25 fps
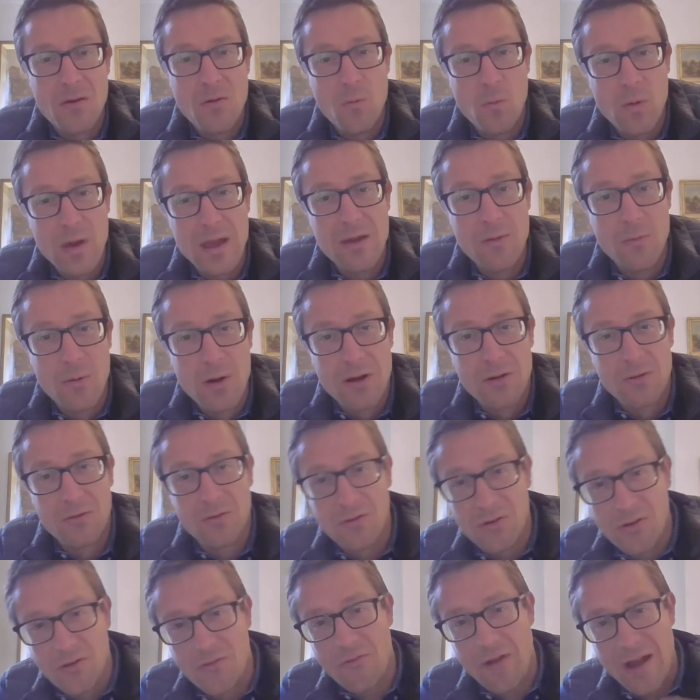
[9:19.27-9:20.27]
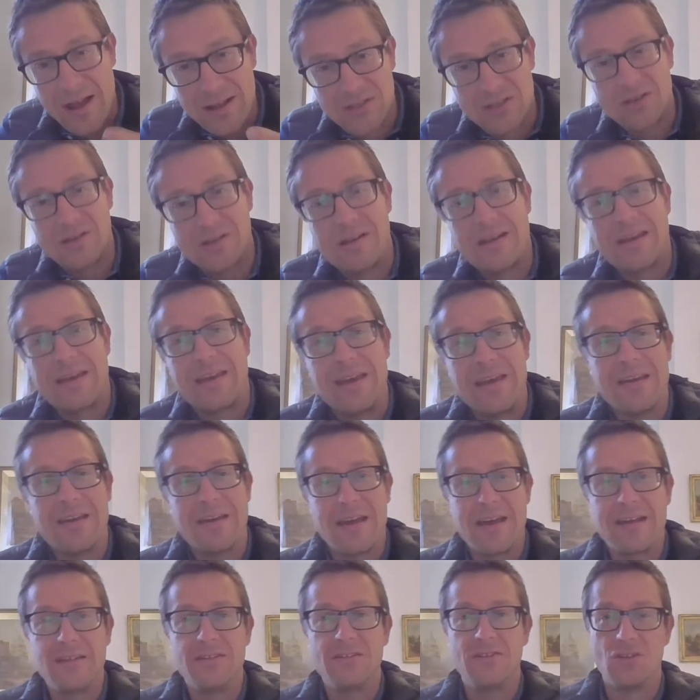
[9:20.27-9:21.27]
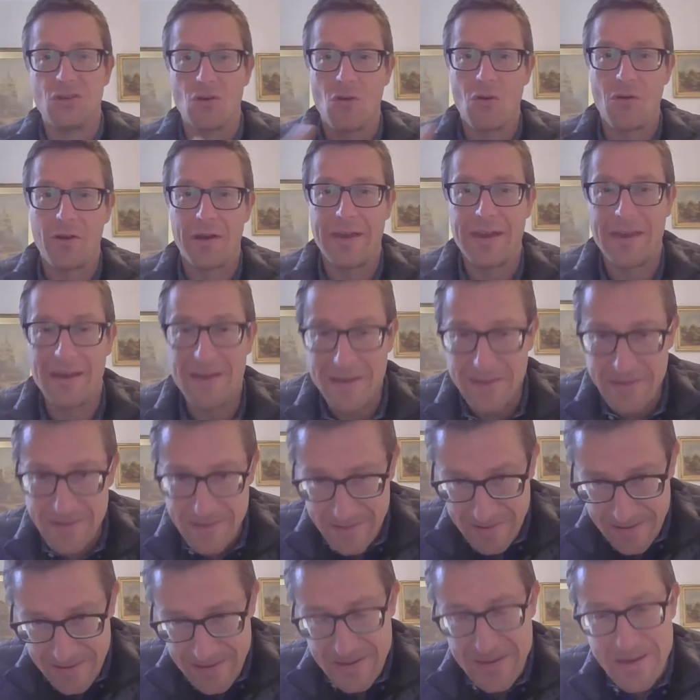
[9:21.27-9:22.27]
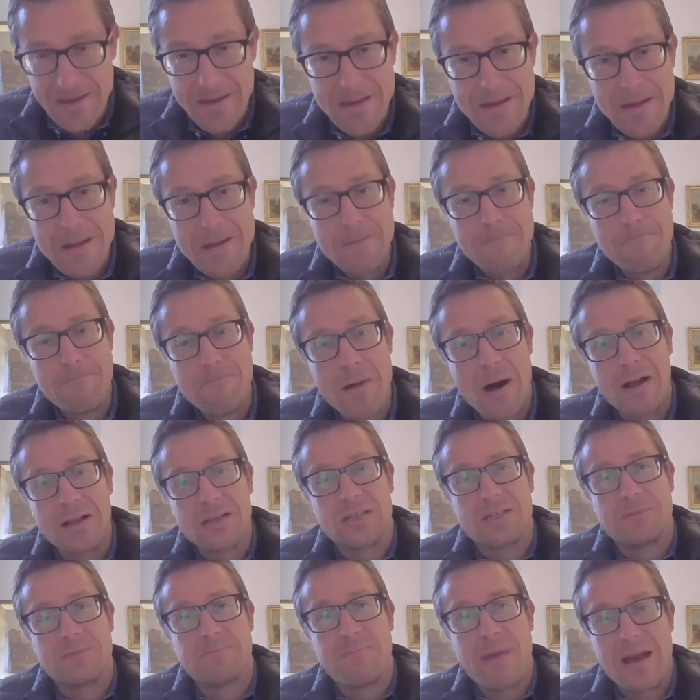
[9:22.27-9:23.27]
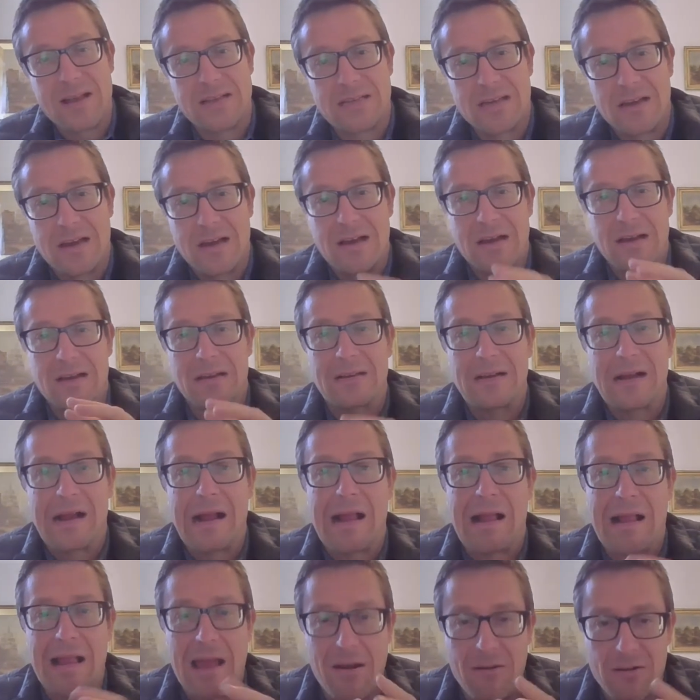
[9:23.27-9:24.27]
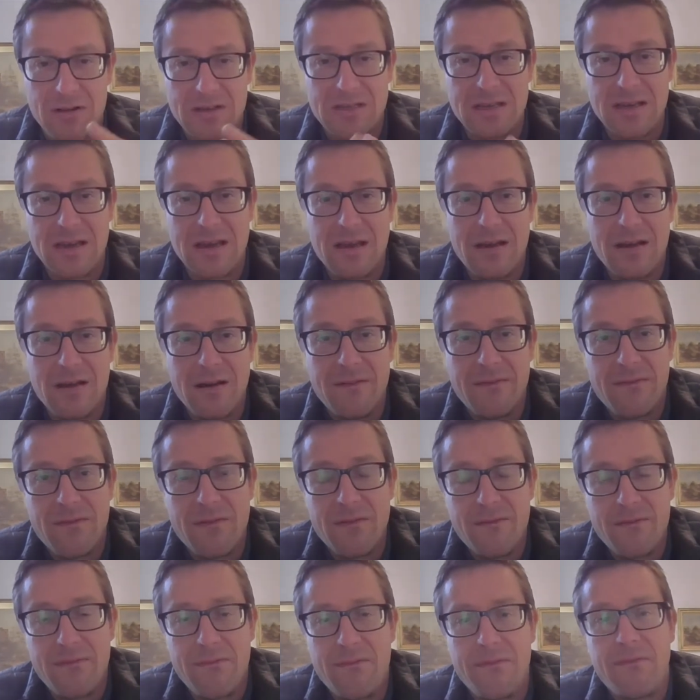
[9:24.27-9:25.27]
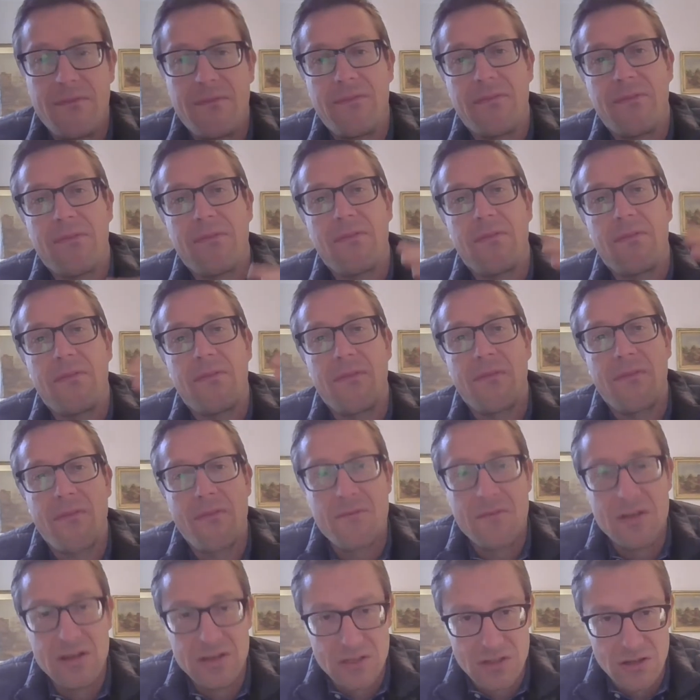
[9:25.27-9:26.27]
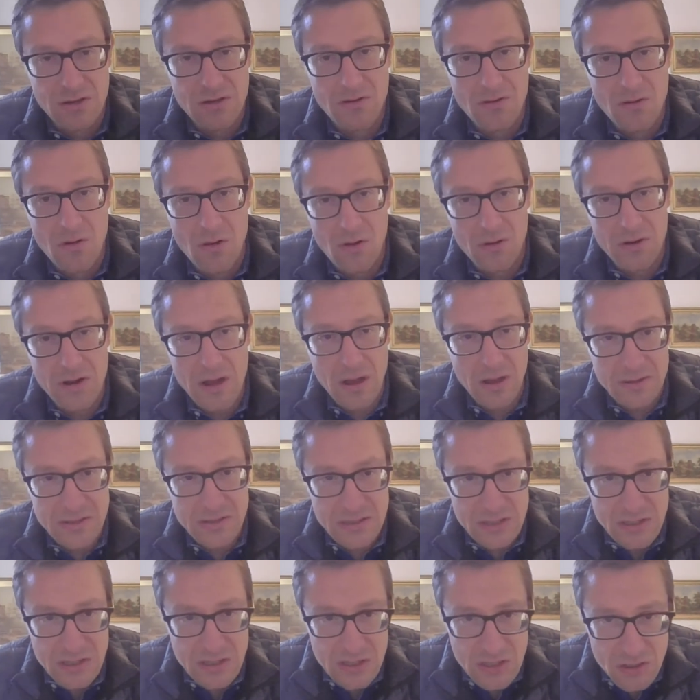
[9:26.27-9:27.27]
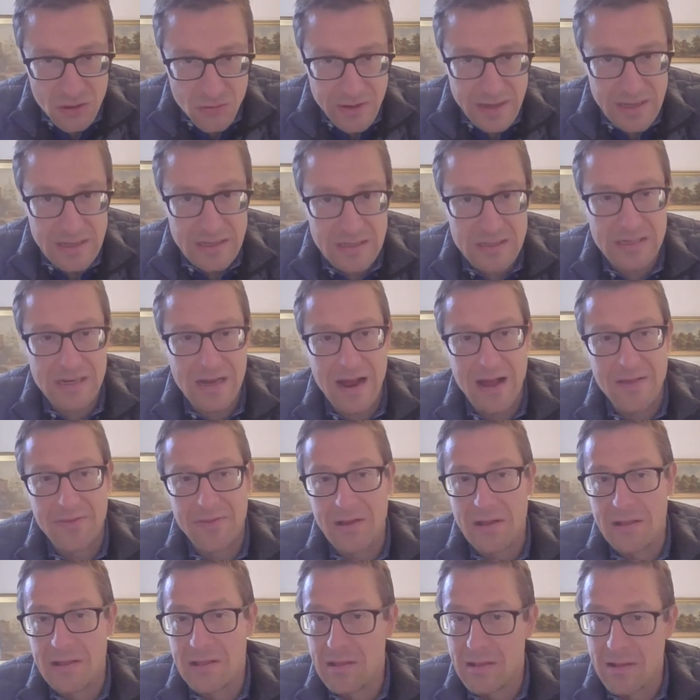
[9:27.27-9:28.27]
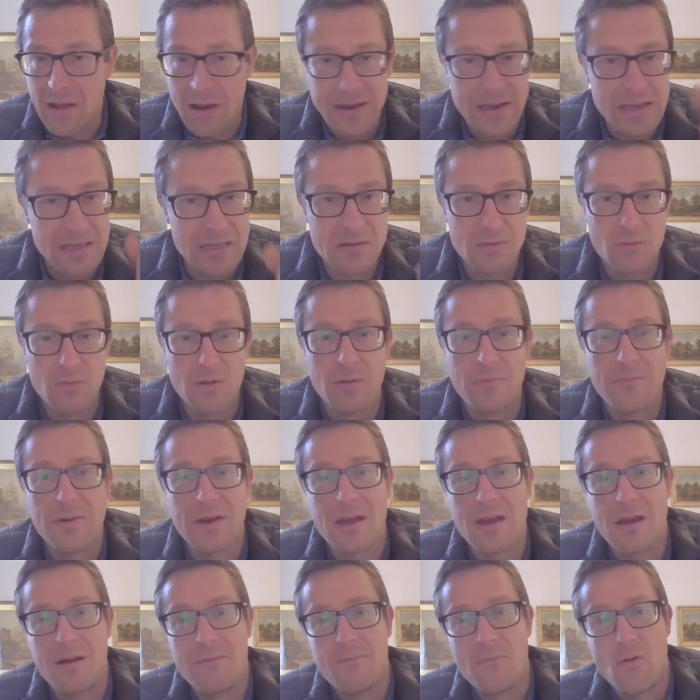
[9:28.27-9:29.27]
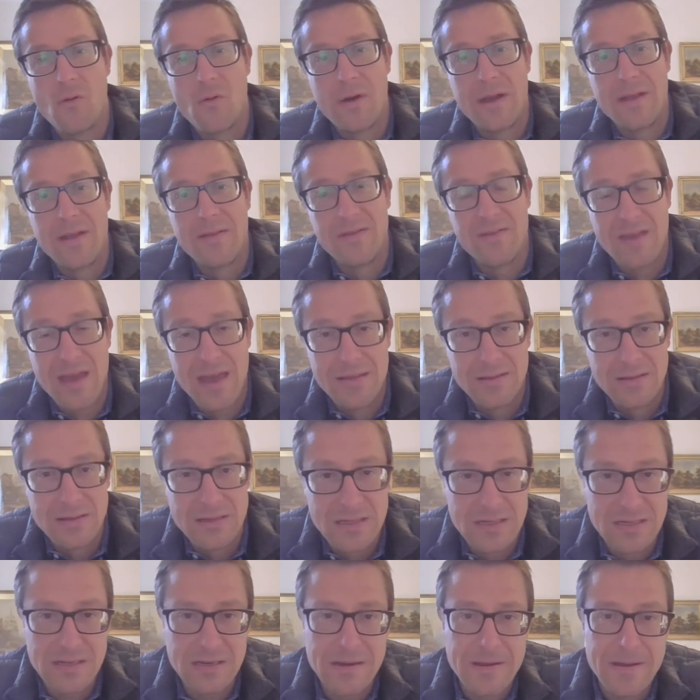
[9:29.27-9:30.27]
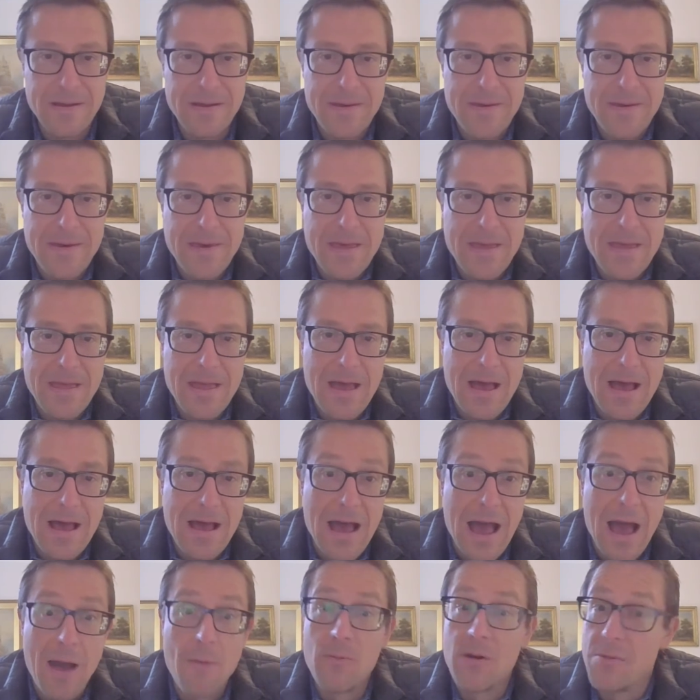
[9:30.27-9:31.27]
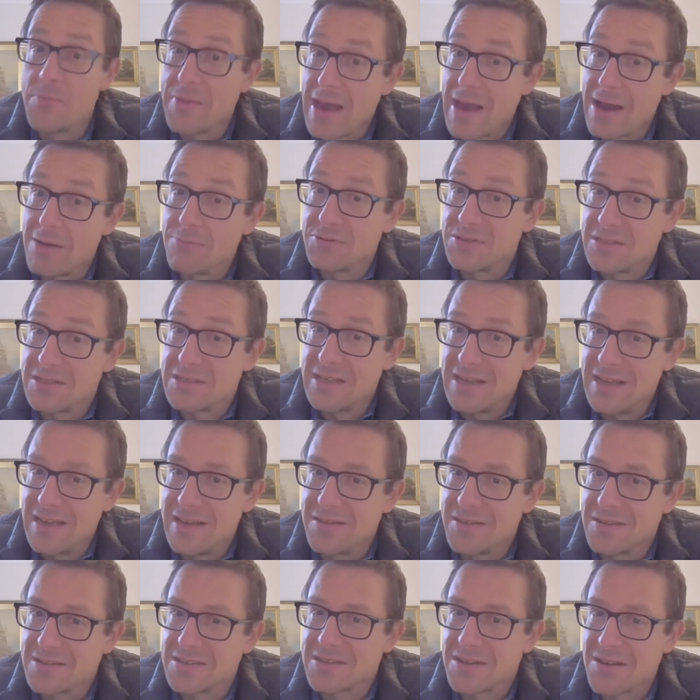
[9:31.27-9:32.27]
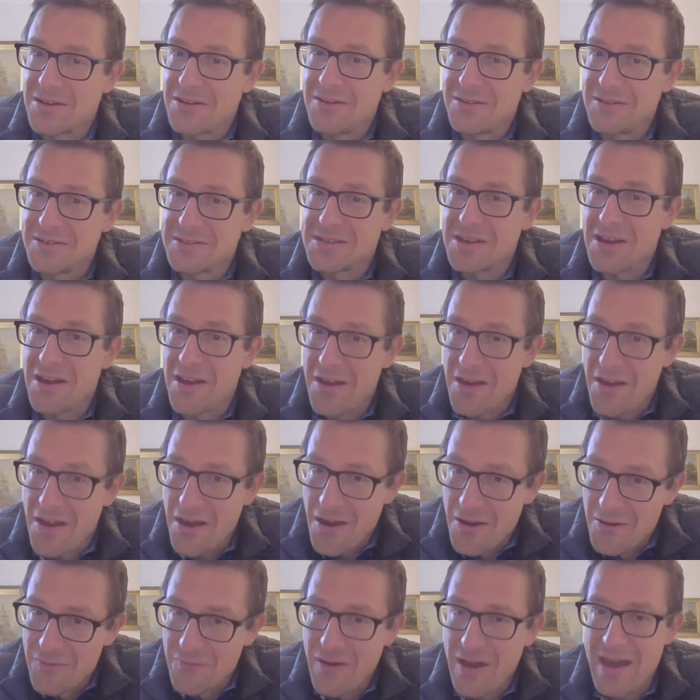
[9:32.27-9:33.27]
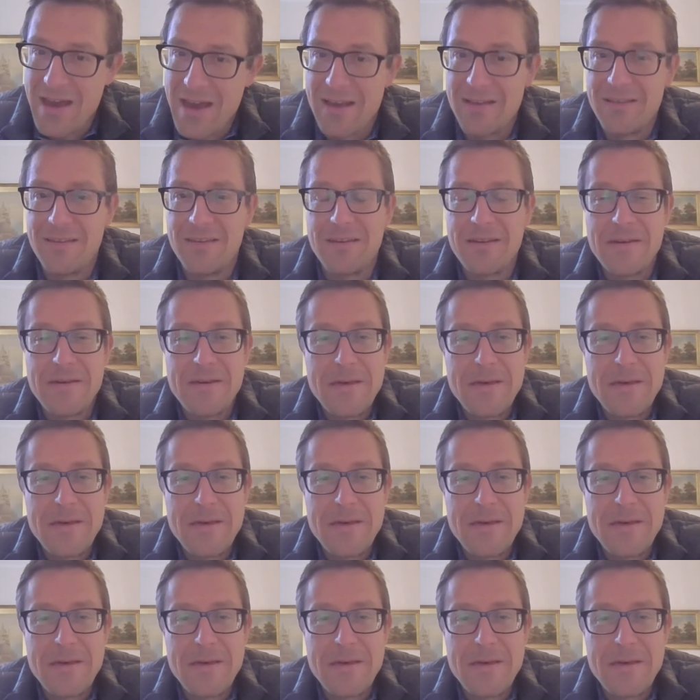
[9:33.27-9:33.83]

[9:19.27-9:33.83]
we will gradually enjoy much better clarity of vision on our streets, and the light will become more intense, and we'll be able to see the stars overhead.